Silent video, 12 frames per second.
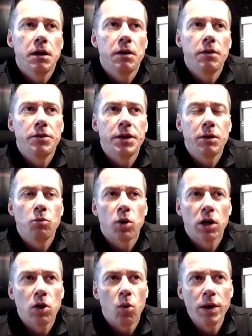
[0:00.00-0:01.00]
then we're
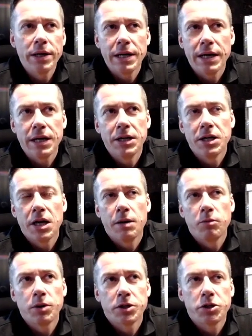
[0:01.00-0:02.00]
going to end up
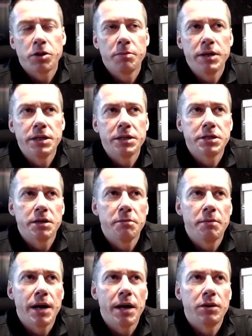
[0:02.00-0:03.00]
with a tremendous
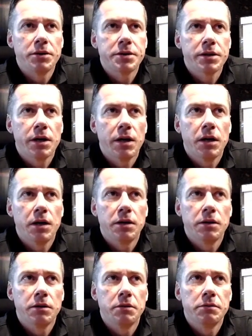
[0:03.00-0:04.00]
amount
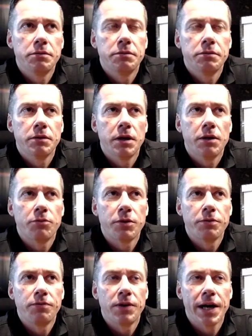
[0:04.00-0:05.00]
of
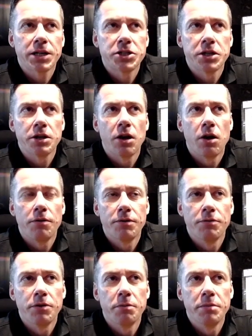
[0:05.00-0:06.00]
reflection off
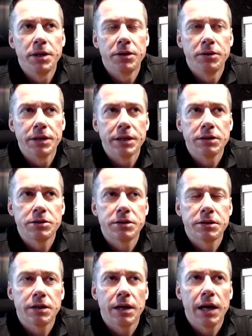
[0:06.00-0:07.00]
of the buildings
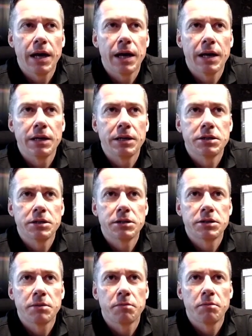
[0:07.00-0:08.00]
and
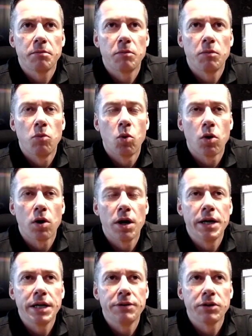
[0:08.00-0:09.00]
some more
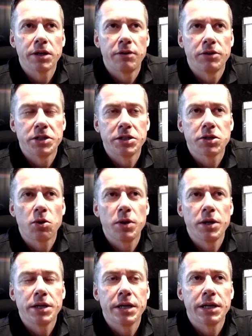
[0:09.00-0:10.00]
uneven coverage. It's
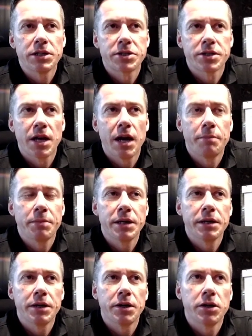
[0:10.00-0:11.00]
going to get sloppy
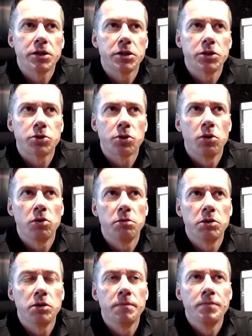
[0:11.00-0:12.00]
and
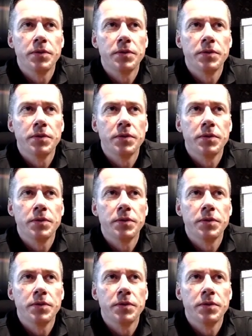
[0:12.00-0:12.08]
uncontrollable.